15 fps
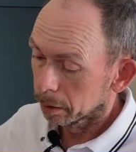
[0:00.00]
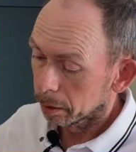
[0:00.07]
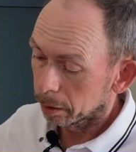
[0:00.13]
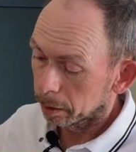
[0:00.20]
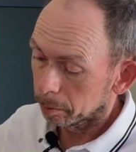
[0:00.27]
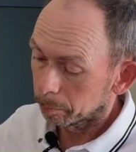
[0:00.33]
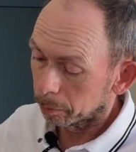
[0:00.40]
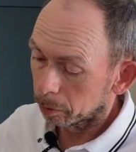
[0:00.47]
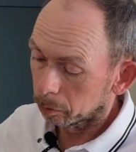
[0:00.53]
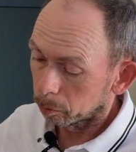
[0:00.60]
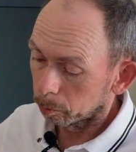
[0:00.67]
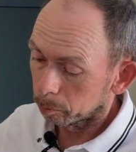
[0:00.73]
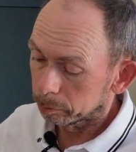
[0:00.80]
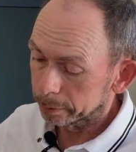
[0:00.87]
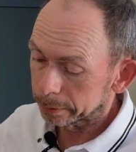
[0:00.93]
and
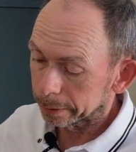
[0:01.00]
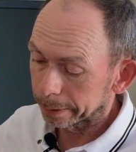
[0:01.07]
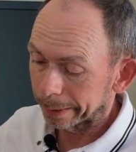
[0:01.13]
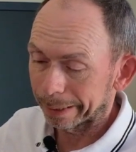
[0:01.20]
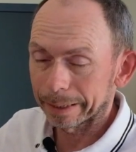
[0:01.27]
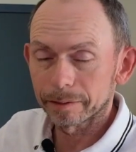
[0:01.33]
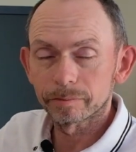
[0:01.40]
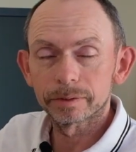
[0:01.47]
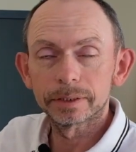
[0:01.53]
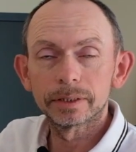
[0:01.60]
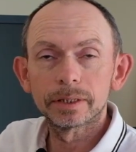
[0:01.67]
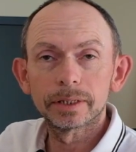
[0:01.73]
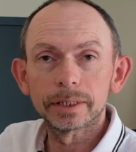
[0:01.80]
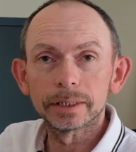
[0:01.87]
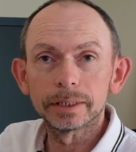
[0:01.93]
obviously
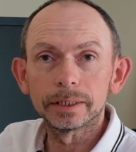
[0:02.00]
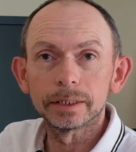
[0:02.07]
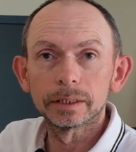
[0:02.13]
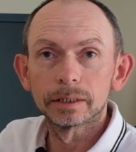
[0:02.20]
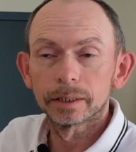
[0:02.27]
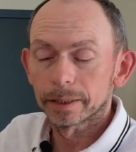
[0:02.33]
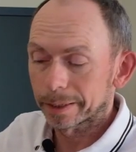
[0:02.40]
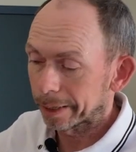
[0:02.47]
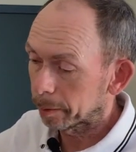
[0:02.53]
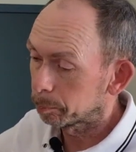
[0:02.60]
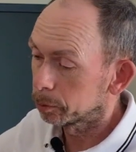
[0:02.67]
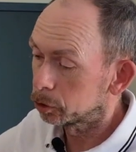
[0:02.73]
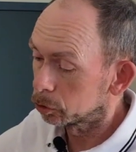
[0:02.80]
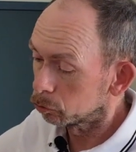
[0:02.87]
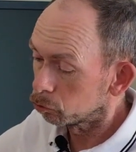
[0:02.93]
having the
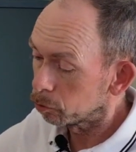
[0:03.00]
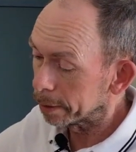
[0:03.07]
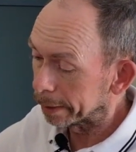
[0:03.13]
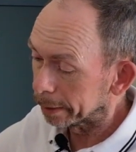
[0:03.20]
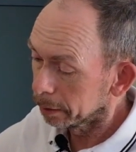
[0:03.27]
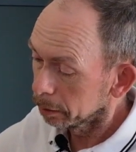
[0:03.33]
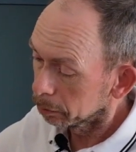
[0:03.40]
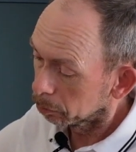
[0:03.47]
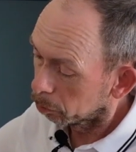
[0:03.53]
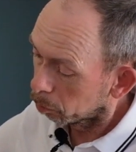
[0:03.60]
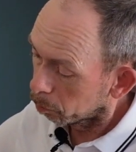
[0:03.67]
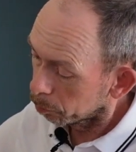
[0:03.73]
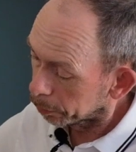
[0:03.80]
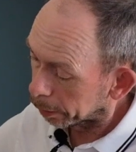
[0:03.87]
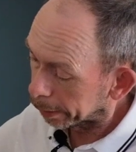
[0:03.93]
aperture ring
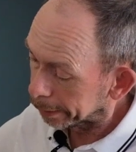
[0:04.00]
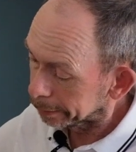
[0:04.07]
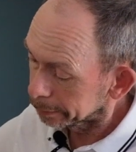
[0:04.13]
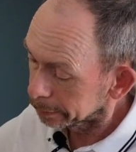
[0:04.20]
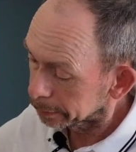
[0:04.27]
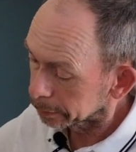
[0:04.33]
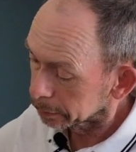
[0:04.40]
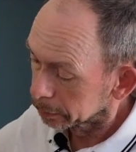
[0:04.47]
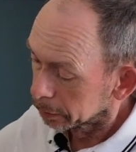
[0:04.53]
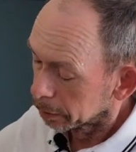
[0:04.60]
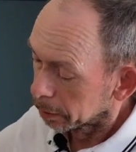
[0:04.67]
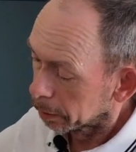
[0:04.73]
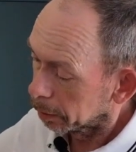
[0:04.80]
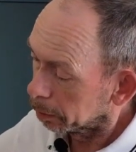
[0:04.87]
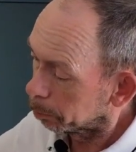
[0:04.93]
on the lens
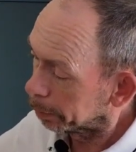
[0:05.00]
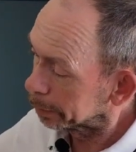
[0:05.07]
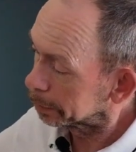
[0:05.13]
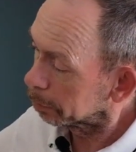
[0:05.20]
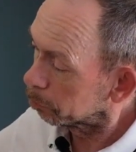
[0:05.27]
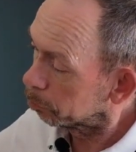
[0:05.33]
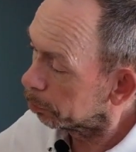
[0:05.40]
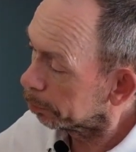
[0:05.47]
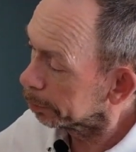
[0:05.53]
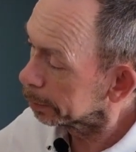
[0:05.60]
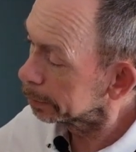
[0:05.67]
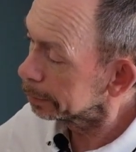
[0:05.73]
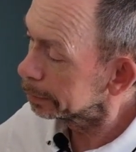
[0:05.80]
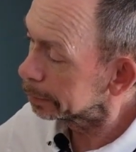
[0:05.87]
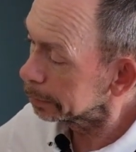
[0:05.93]
makes that very
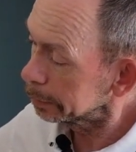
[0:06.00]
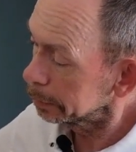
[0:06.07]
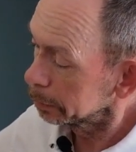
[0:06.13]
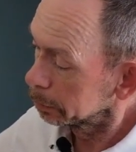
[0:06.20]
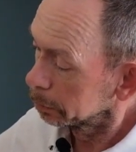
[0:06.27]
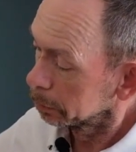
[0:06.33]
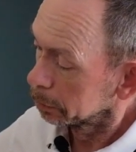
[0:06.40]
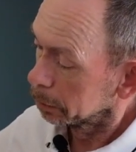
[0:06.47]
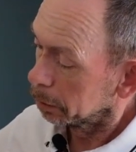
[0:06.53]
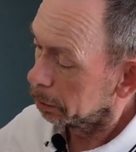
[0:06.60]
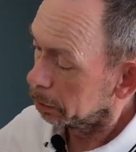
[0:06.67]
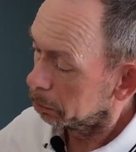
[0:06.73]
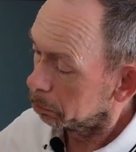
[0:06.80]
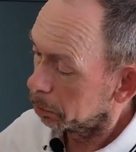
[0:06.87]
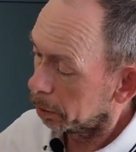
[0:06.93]
easy,
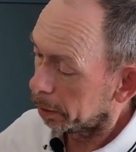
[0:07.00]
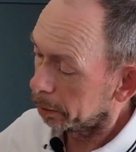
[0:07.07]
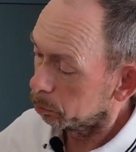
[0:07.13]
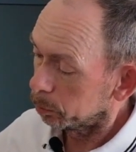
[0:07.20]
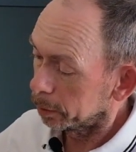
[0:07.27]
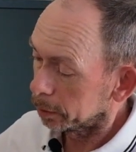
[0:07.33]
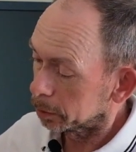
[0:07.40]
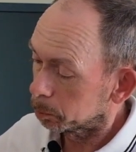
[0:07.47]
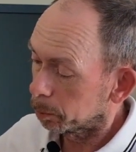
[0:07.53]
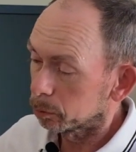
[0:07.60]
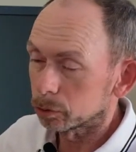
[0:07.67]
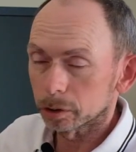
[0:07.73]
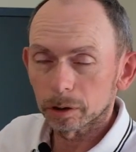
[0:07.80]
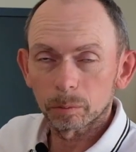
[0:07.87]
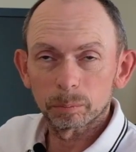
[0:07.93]
and with the
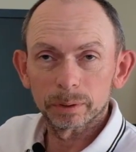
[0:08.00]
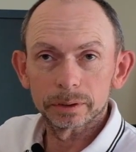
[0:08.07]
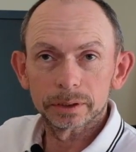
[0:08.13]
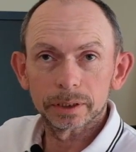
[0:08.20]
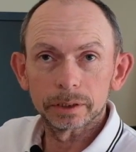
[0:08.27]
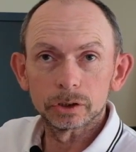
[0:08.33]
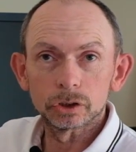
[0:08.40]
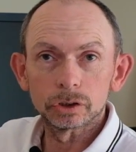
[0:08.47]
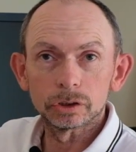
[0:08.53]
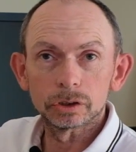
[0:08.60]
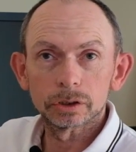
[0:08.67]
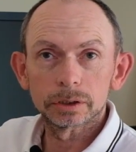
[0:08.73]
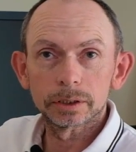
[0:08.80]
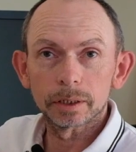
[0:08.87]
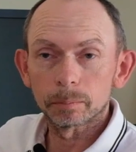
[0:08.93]
exposure compensation
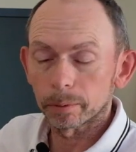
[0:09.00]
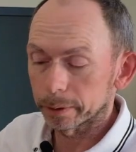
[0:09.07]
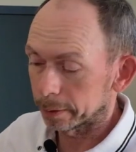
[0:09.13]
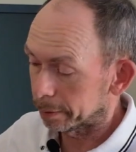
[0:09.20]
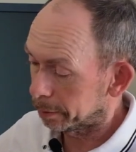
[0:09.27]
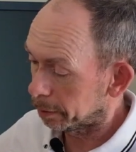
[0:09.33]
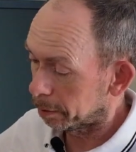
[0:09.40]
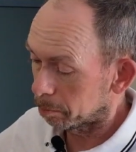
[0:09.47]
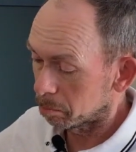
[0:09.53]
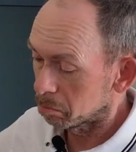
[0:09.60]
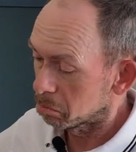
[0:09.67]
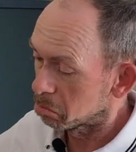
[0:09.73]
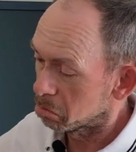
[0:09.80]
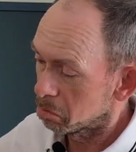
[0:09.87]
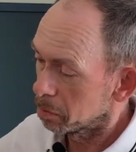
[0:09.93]
just there by your thumb.
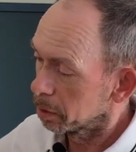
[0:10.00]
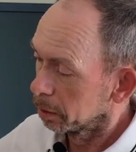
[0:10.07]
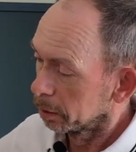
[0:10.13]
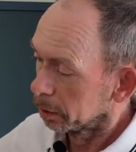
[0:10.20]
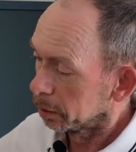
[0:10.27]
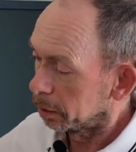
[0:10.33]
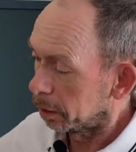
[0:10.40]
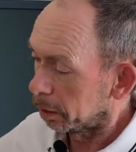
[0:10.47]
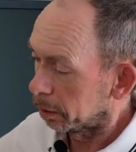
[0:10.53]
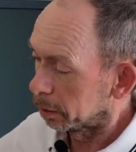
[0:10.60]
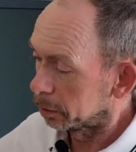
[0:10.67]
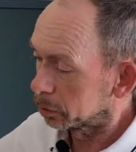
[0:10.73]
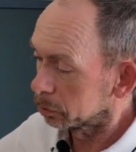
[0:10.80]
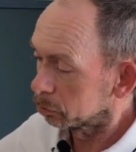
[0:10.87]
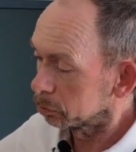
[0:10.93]
Yeah,
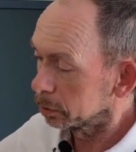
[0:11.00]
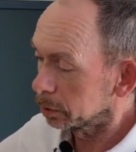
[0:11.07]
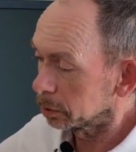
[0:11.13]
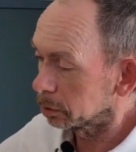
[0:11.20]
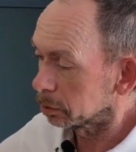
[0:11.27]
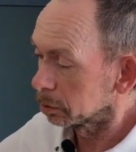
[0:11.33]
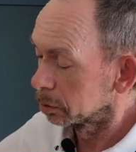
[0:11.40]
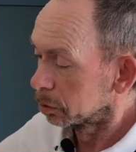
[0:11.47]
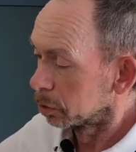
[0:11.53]
it's a real